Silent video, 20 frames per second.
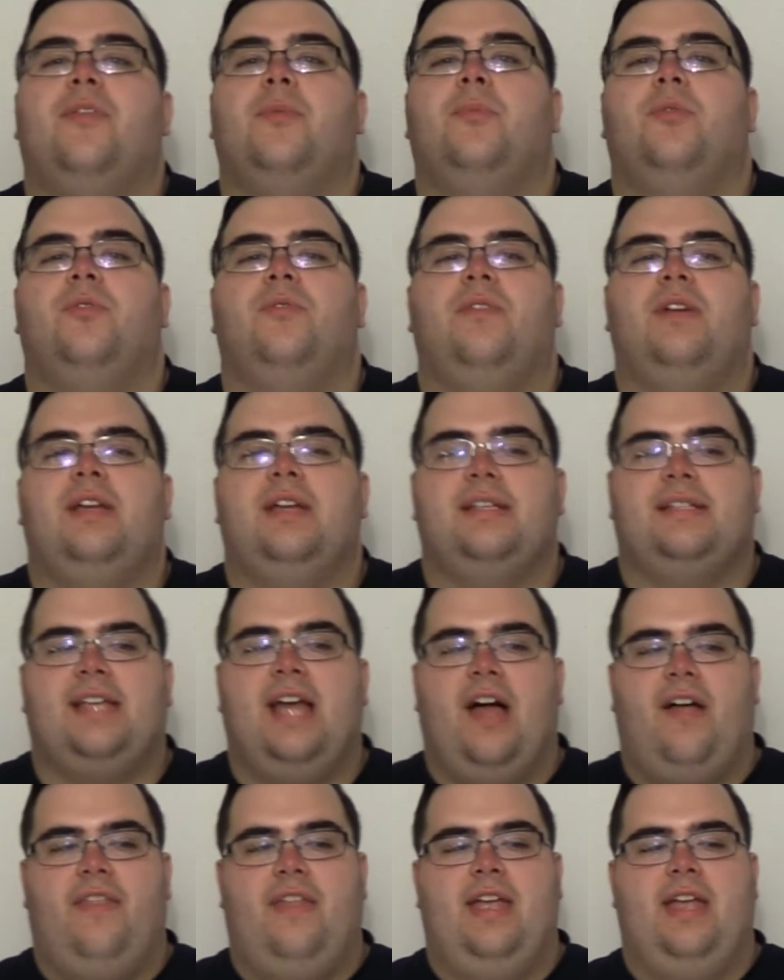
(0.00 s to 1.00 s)
the movie is
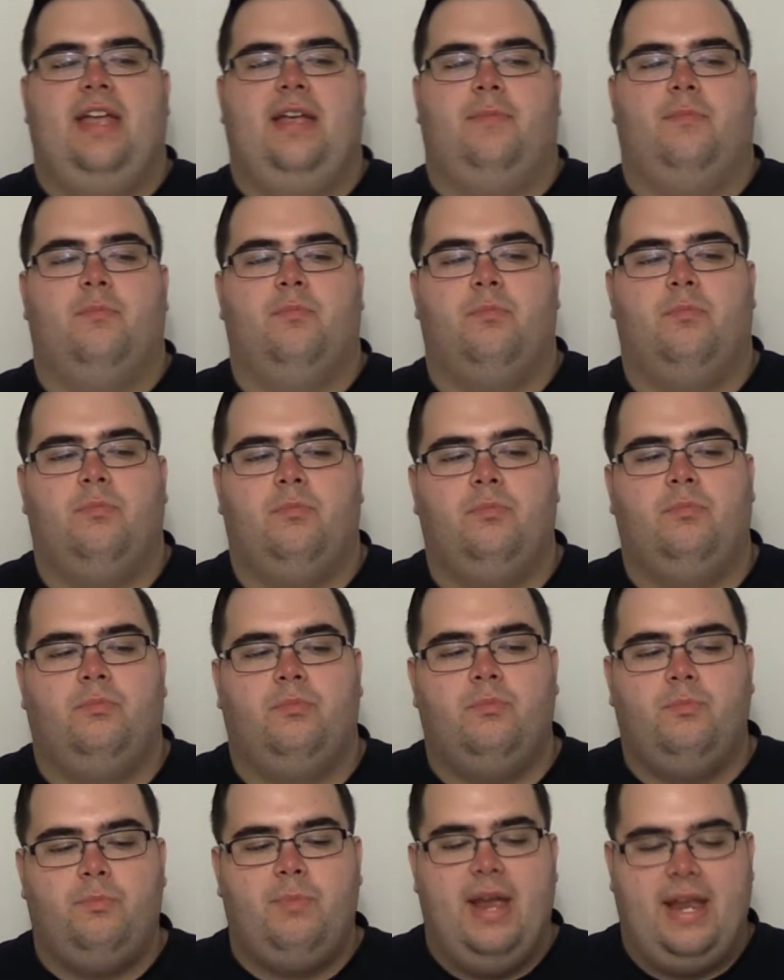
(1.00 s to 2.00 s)
how they
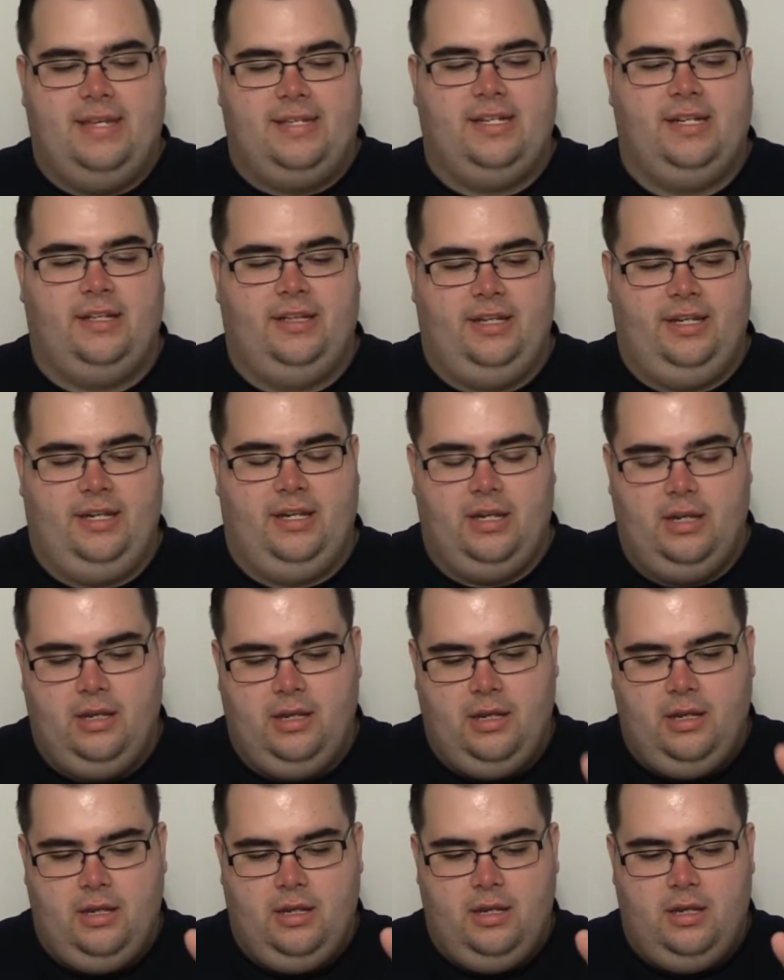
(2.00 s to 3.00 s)
basically
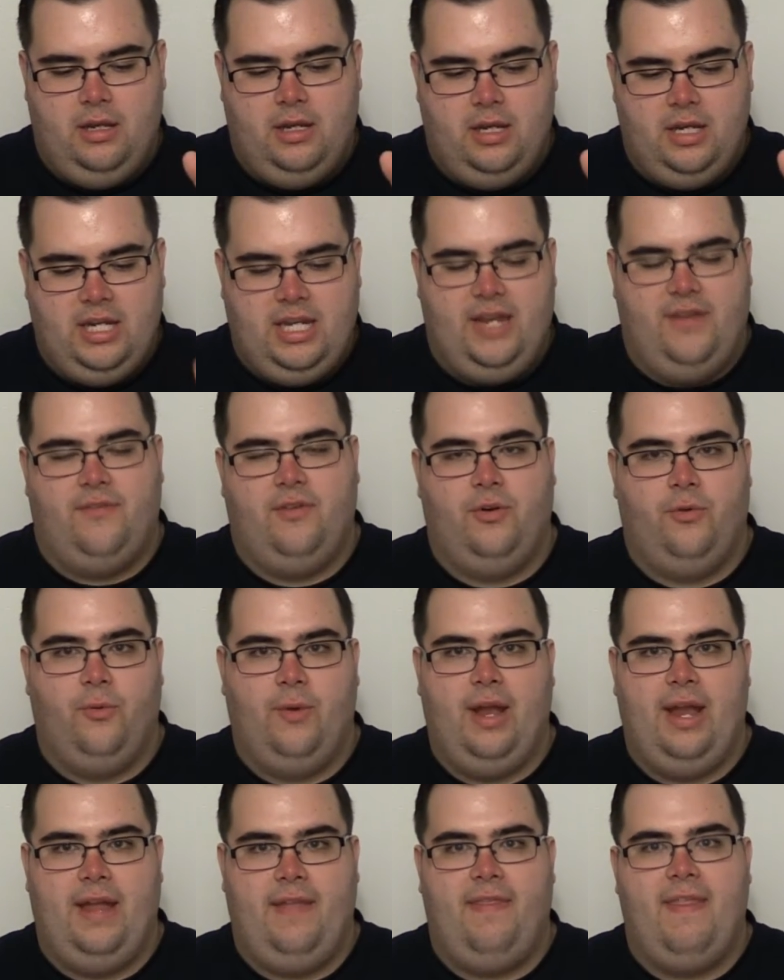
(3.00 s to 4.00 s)
give it
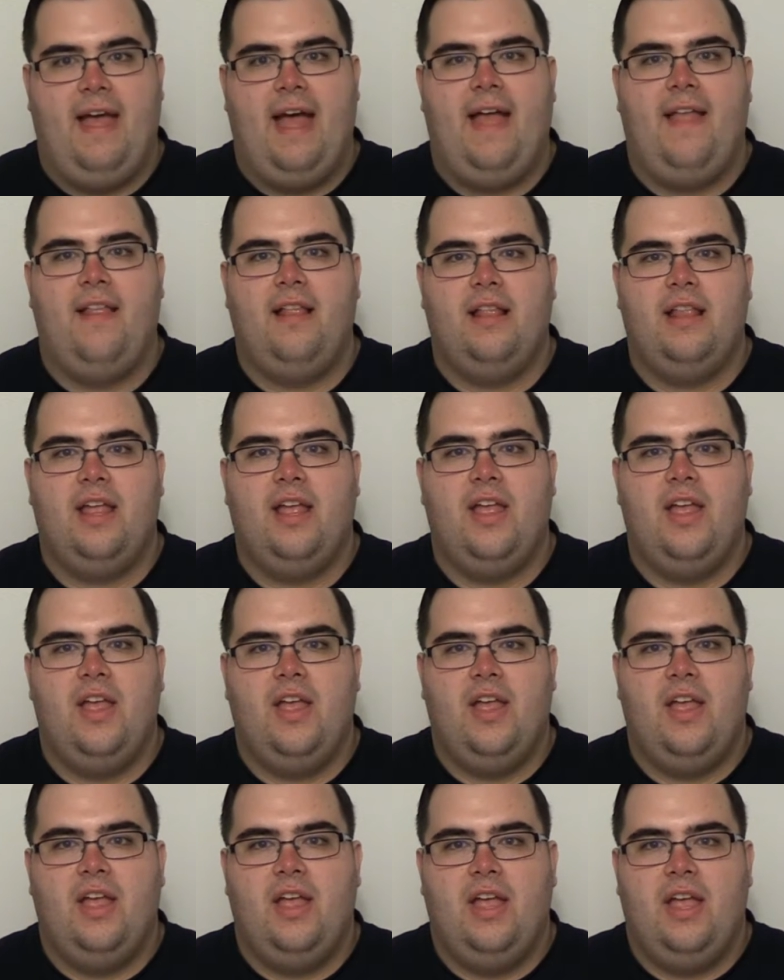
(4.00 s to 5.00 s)
away that
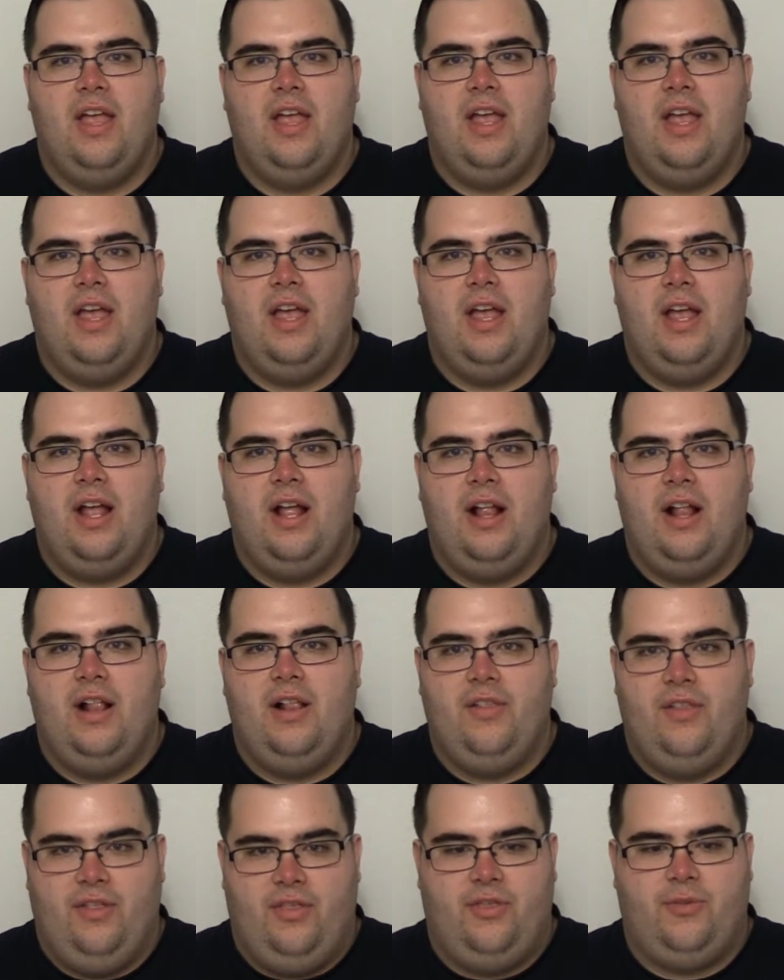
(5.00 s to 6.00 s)

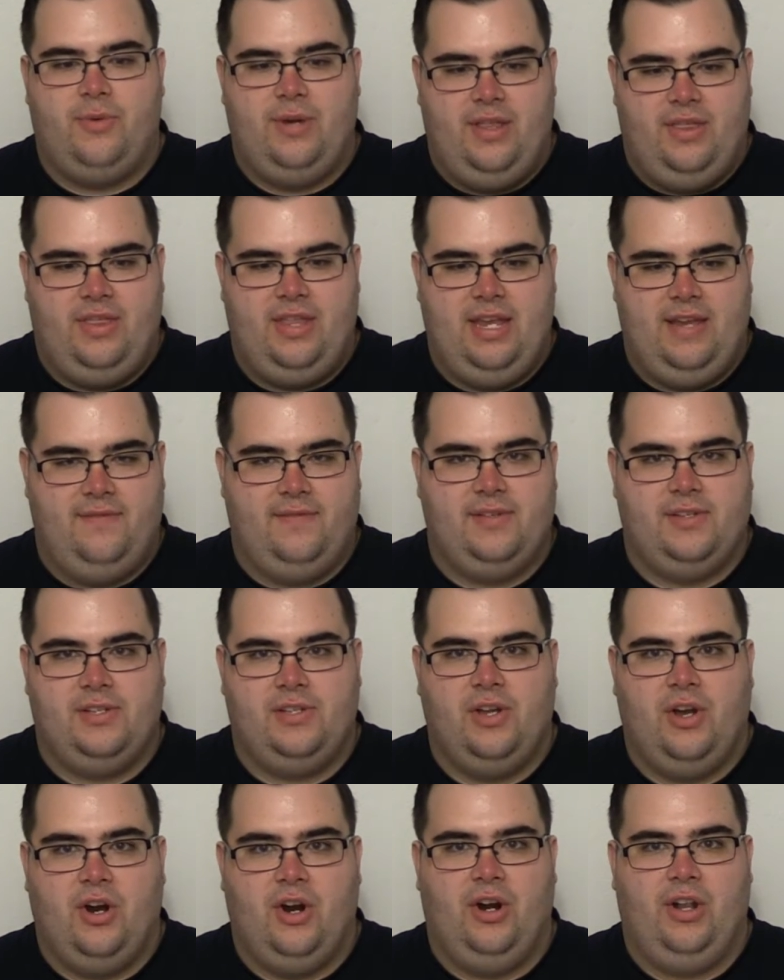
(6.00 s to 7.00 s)
the three thieves
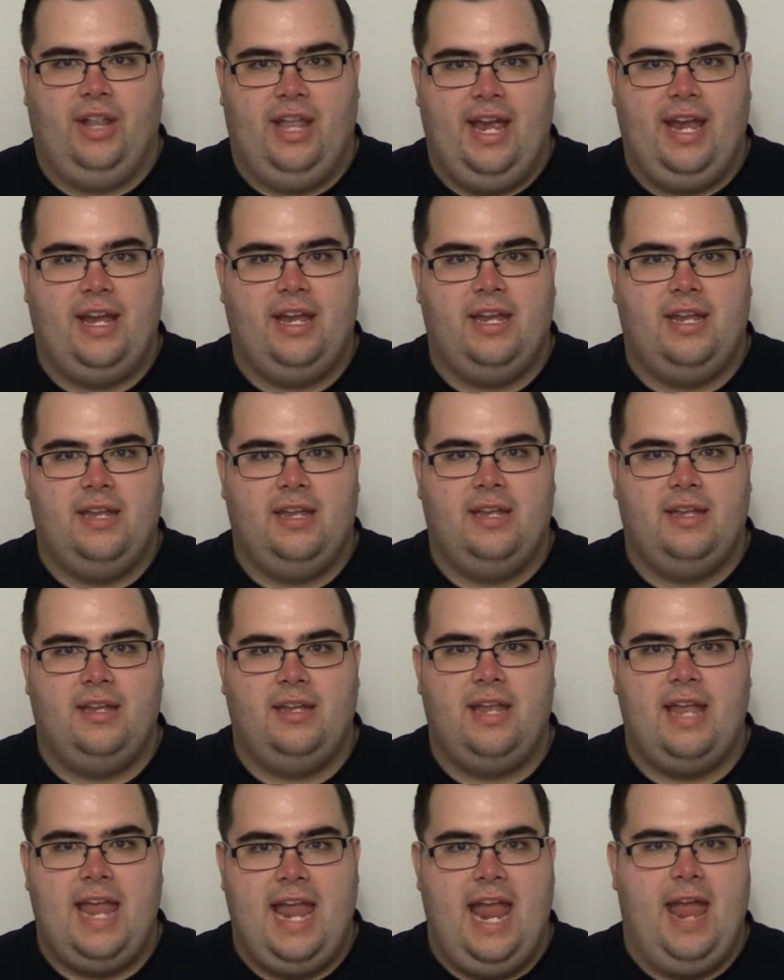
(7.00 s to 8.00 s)
are like
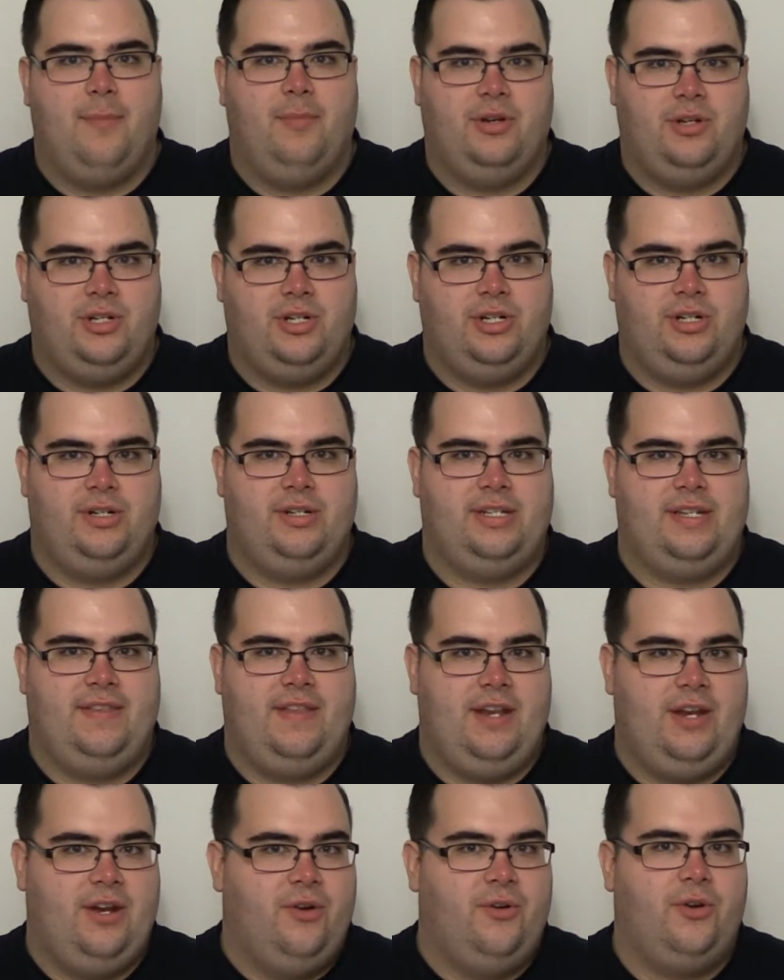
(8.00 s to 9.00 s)
amateurs and
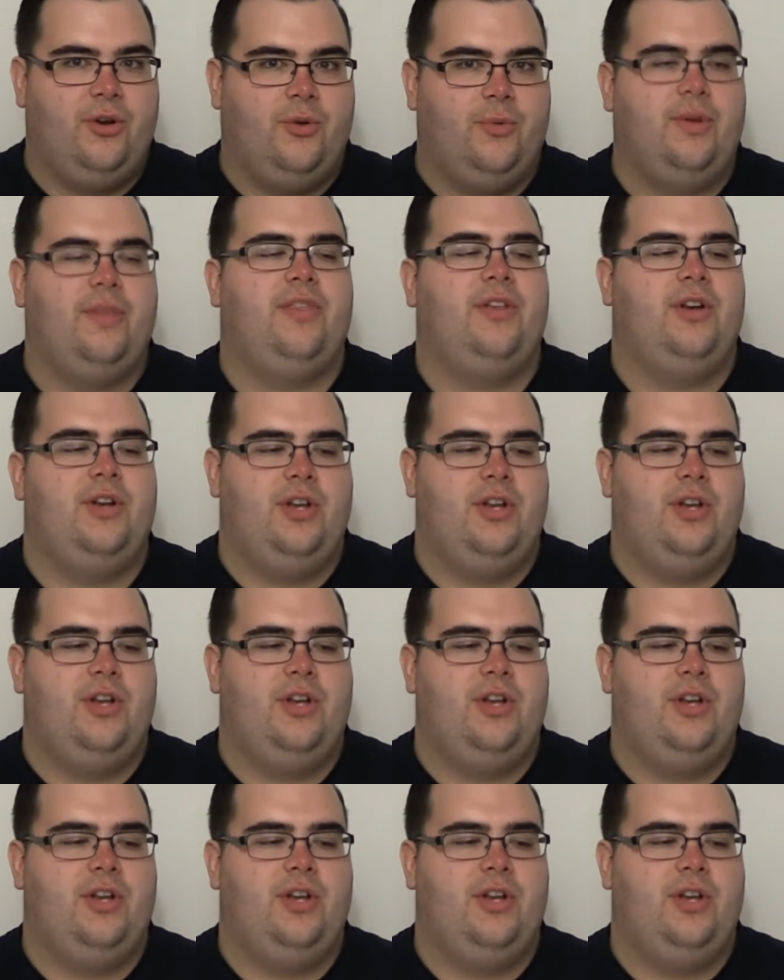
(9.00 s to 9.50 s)
they don't know what they're